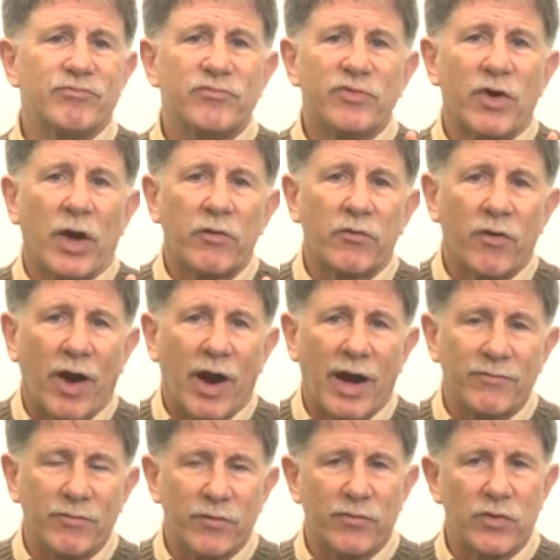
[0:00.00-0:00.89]
fund
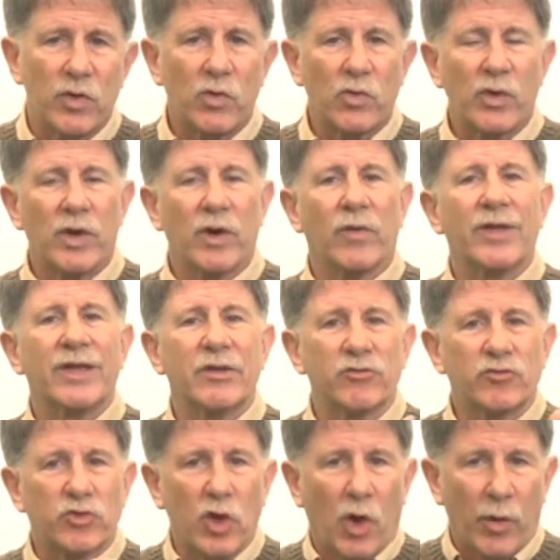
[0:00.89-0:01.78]
drive, if you will,
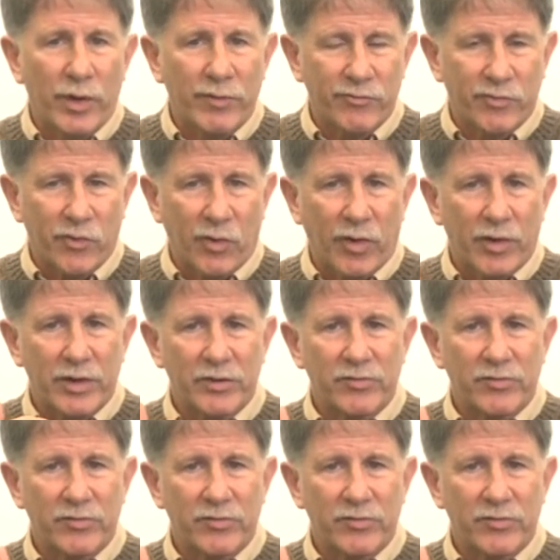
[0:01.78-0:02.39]
is going for,